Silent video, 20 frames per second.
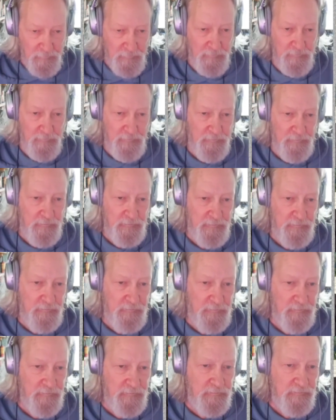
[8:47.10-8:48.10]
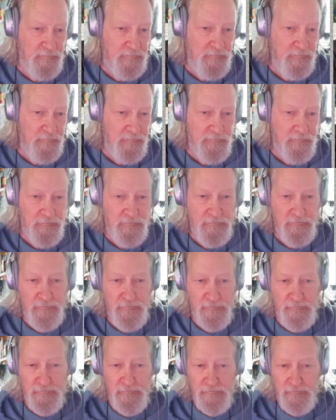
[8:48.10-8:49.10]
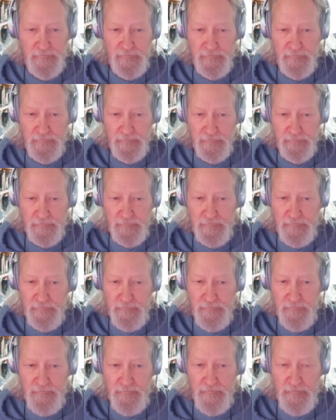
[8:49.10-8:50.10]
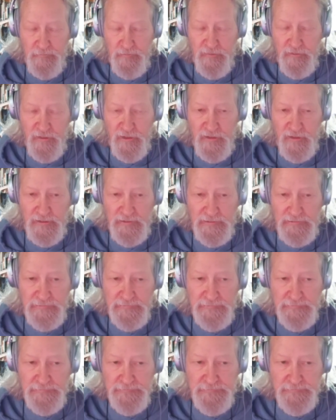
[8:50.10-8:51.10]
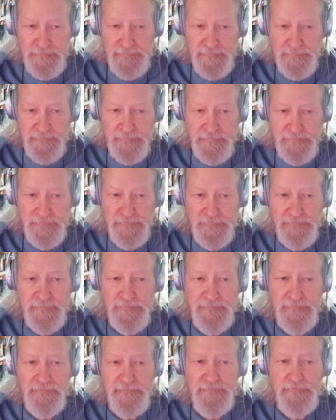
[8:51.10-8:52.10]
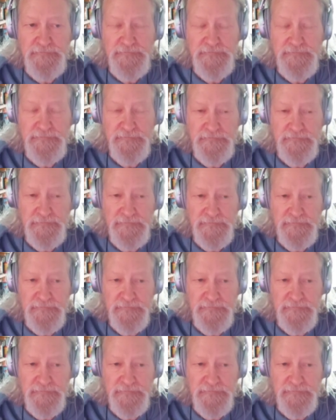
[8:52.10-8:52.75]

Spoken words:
(silent)